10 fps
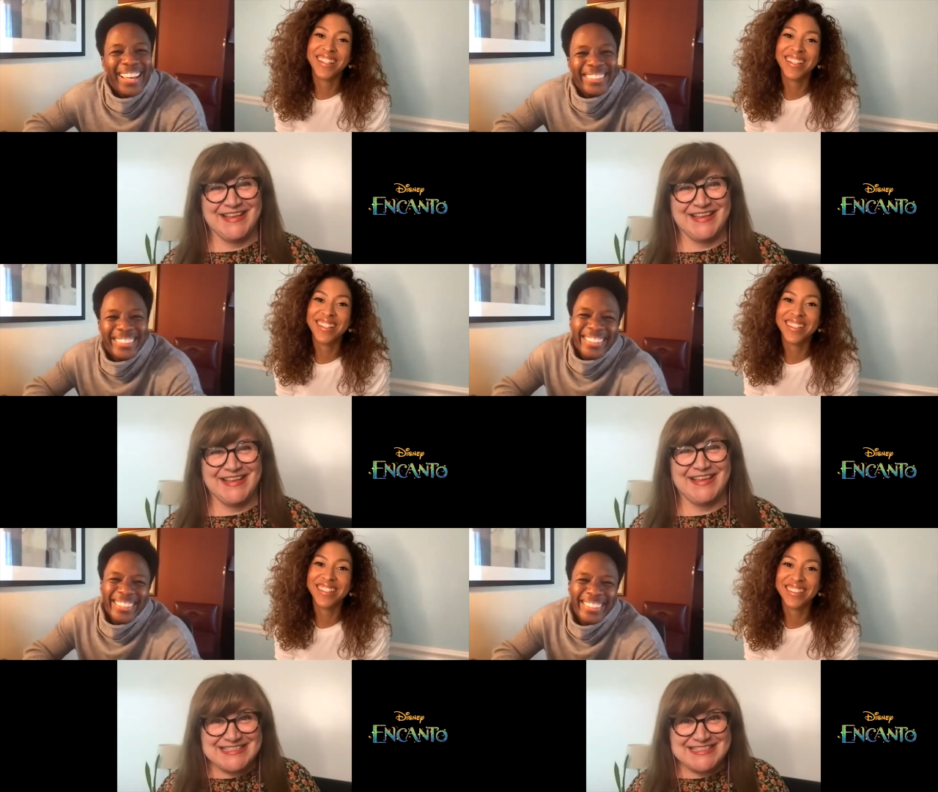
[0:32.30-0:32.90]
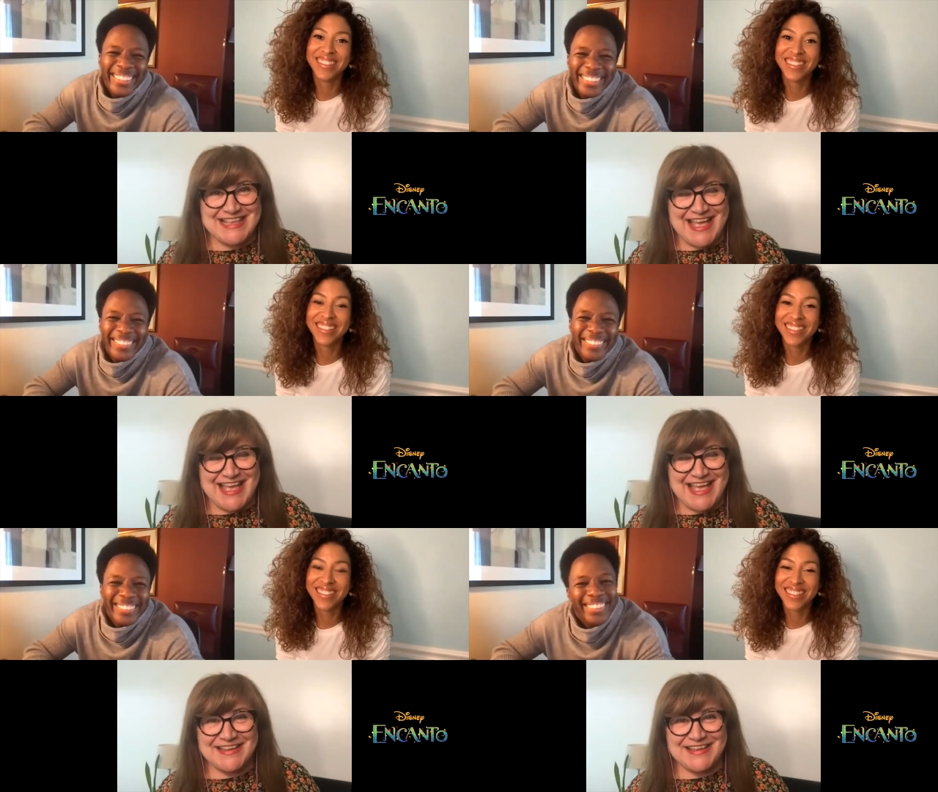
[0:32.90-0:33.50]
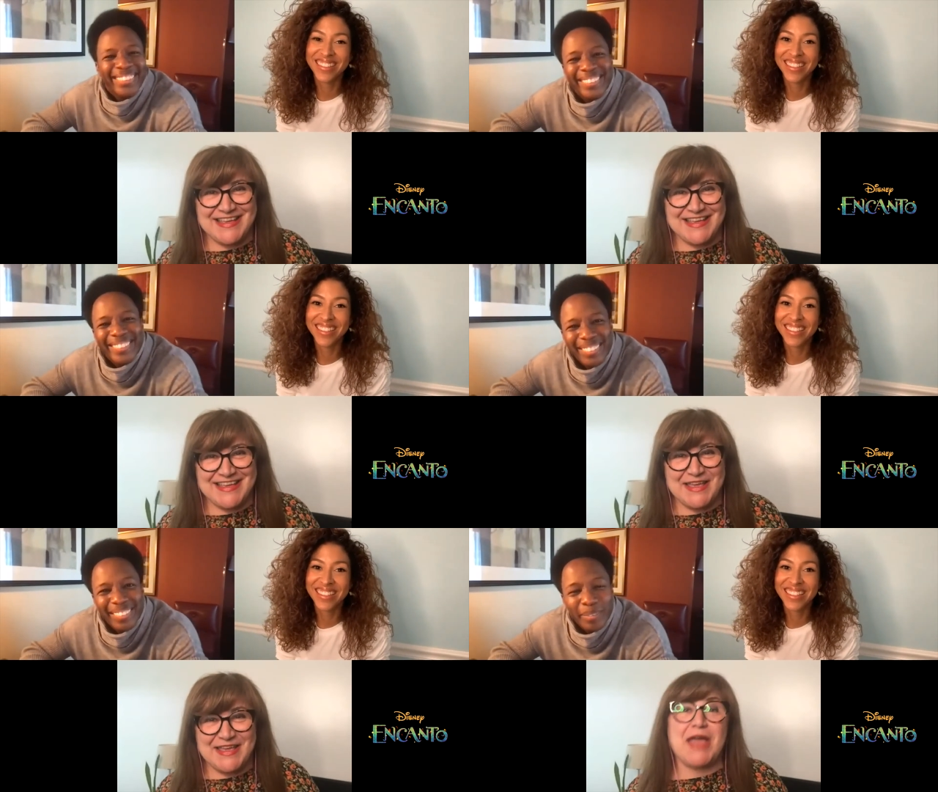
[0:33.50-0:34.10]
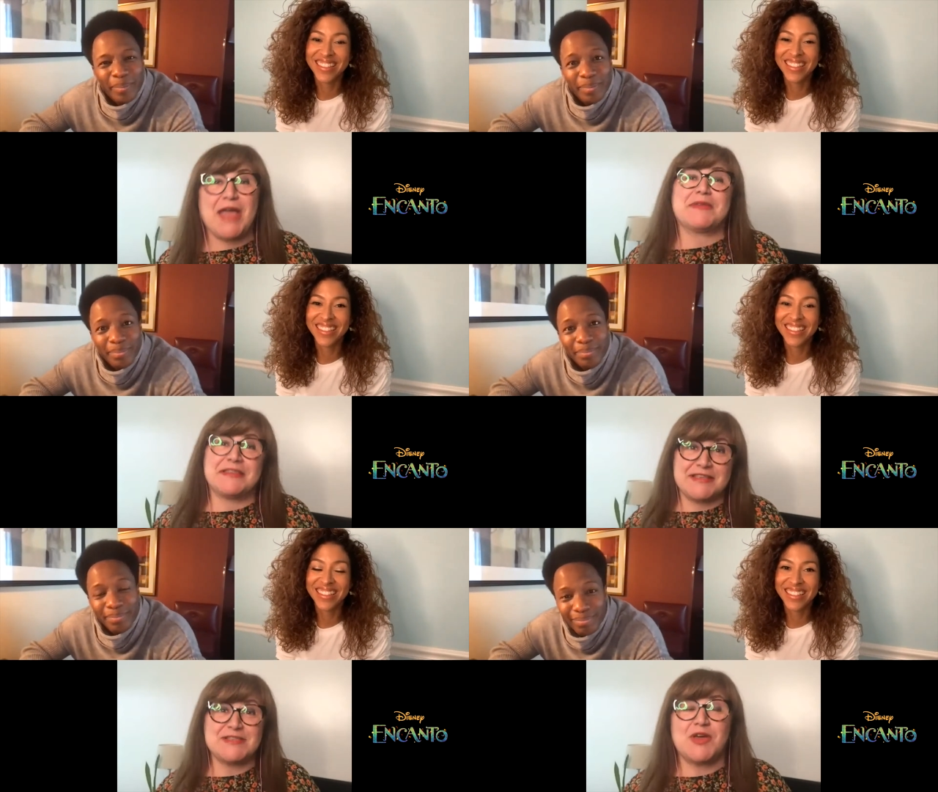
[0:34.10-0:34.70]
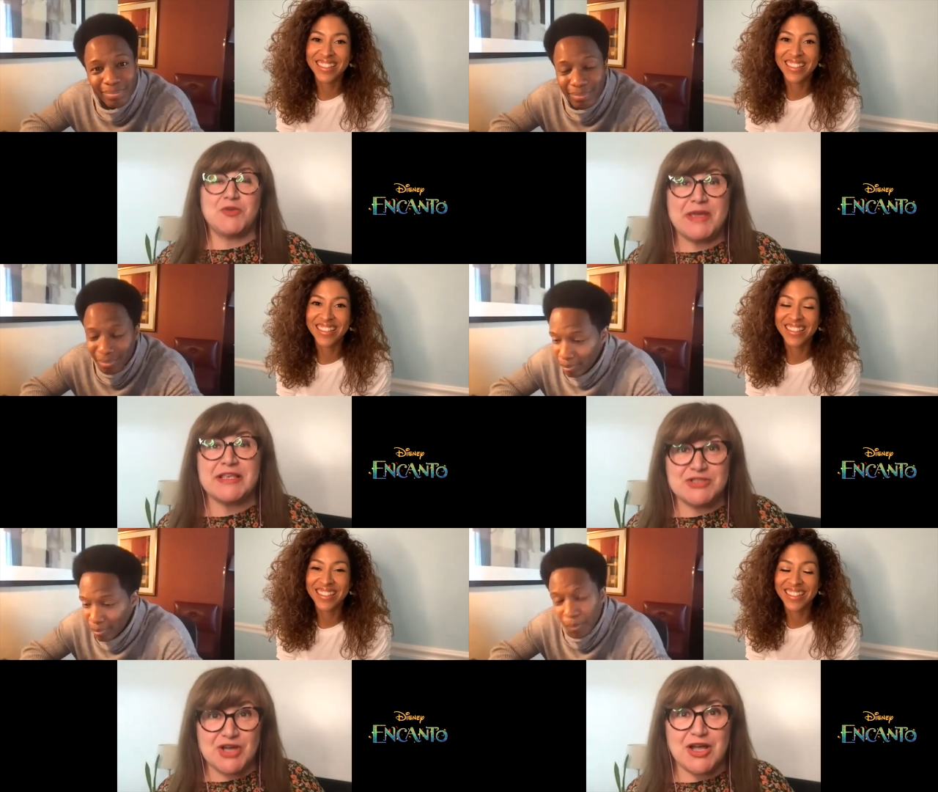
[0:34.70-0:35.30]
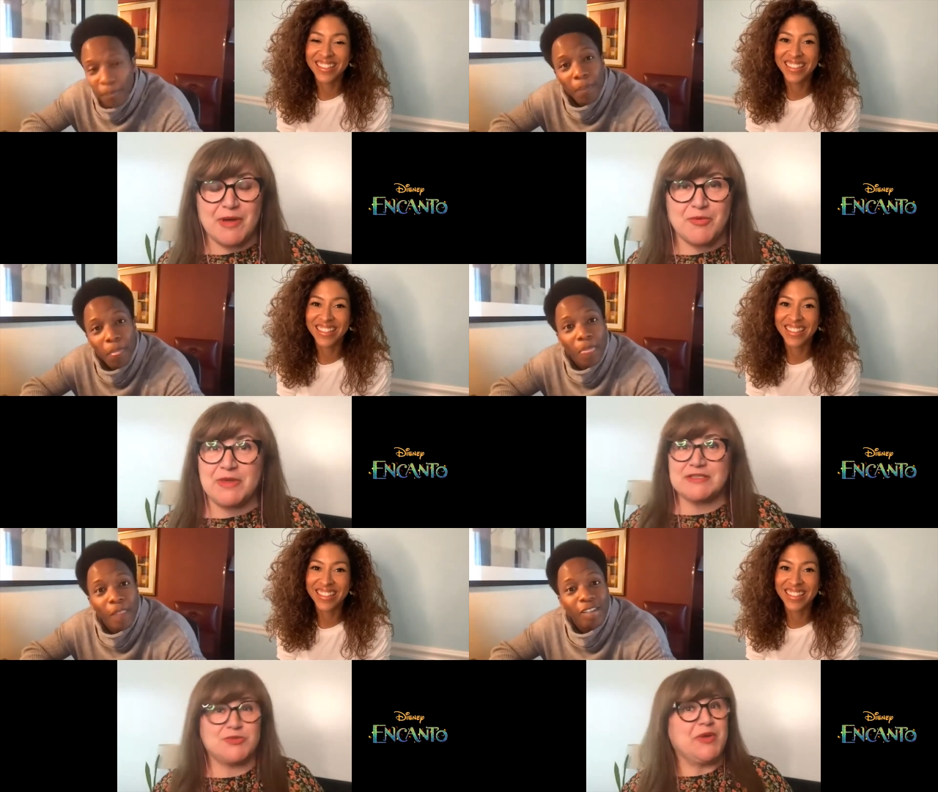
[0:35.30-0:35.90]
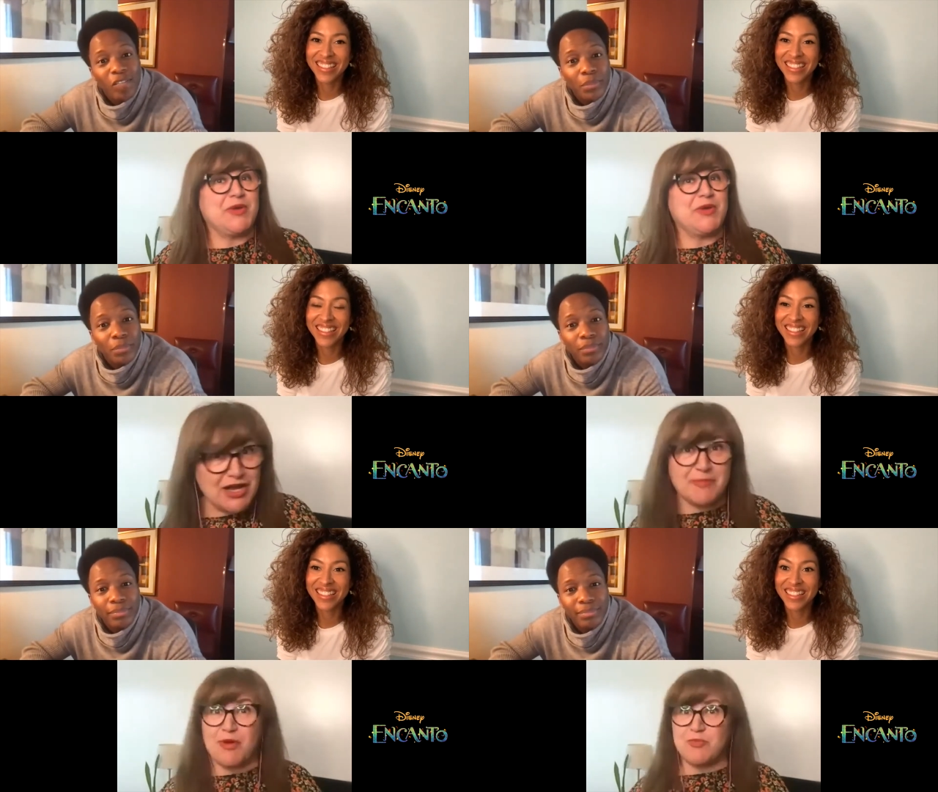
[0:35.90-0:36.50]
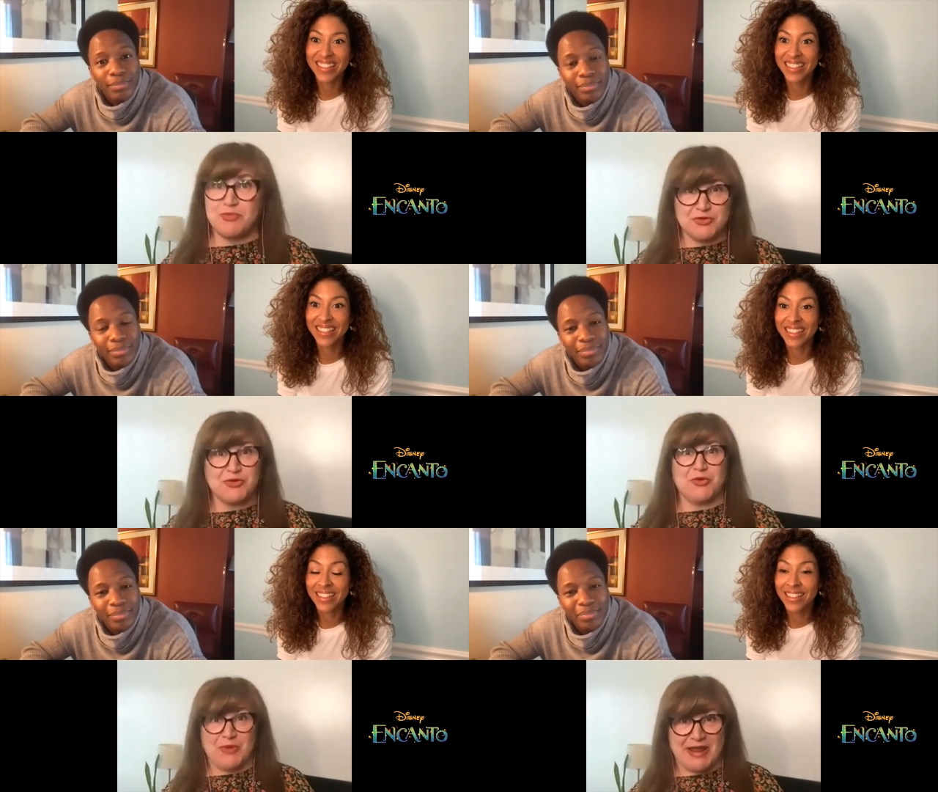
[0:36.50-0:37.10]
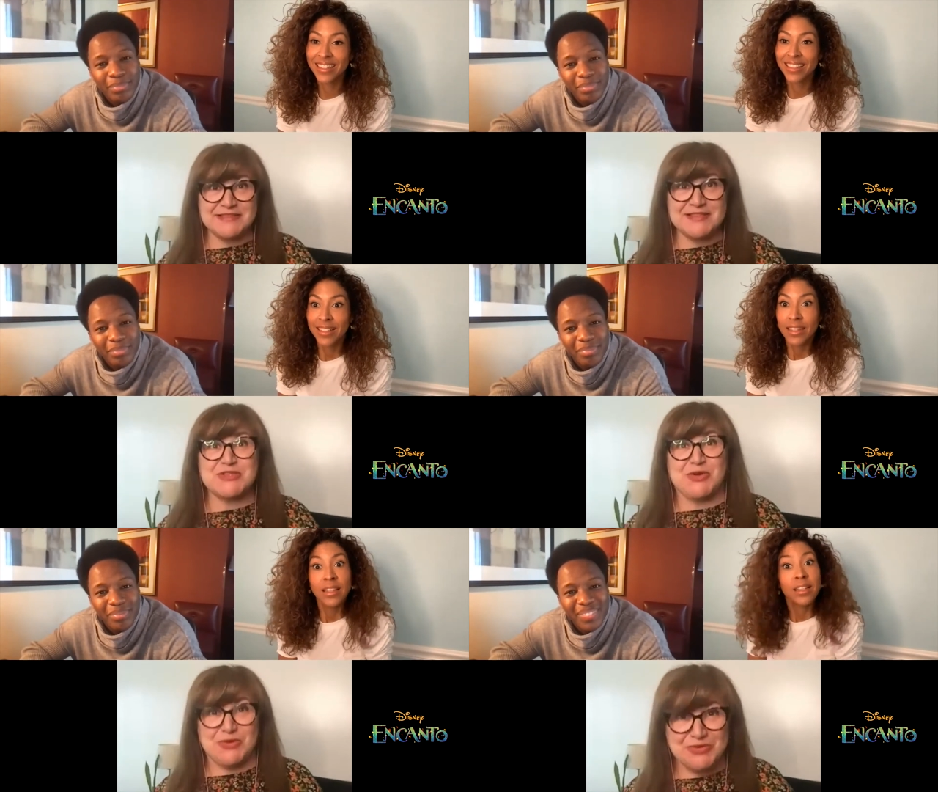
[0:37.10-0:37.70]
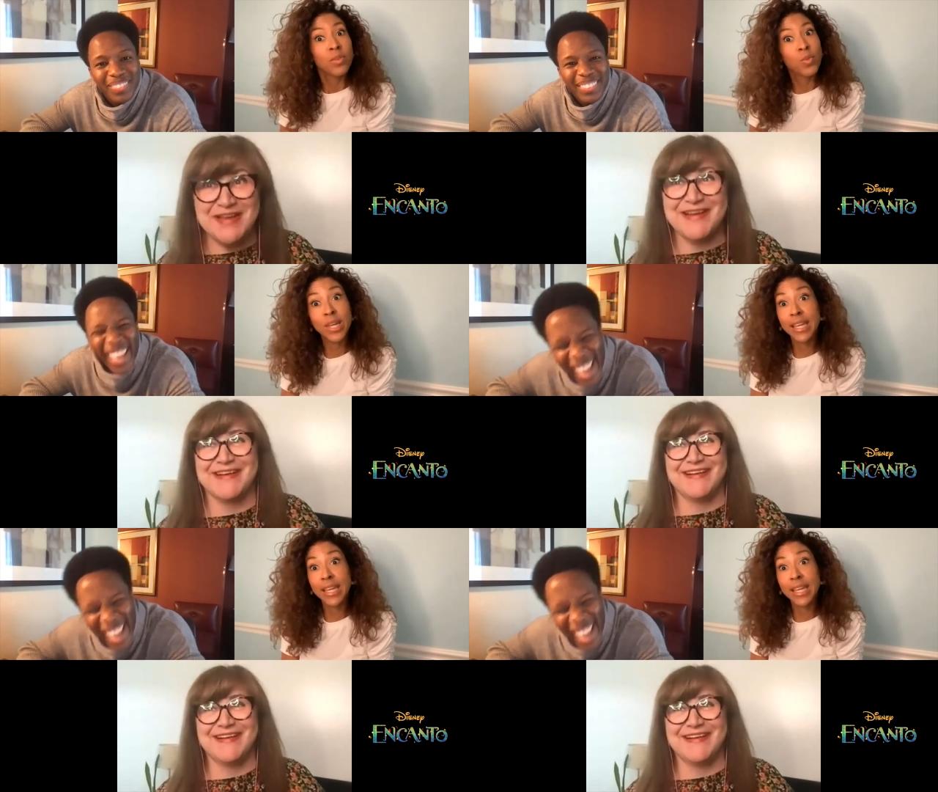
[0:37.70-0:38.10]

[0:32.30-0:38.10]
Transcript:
Speaker 1: Yes, exactly. And this one we can talk about because we cannot talk about Bruno, right? So. You